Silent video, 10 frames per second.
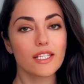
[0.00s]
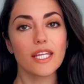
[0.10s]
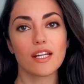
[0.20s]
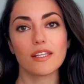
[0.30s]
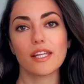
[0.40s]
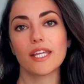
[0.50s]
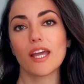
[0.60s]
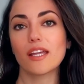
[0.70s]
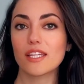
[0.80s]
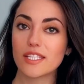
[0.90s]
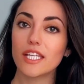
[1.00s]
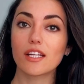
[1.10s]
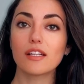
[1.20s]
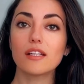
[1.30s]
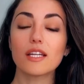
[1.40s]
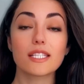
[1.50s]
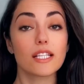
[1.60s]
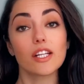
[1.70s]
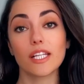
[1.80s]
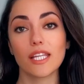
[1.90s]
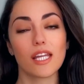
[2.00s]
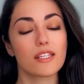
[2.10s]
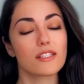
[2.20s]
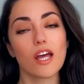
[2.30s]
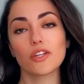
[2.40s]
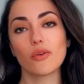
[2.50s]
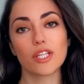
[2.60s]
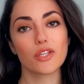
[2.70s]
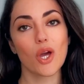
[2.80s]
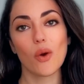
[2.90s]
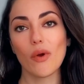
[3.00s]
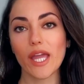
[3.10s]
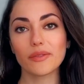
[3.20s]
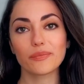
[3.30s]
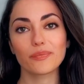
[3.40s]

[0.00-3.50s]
clear that AI is here, it's learning, and it's not going to go away.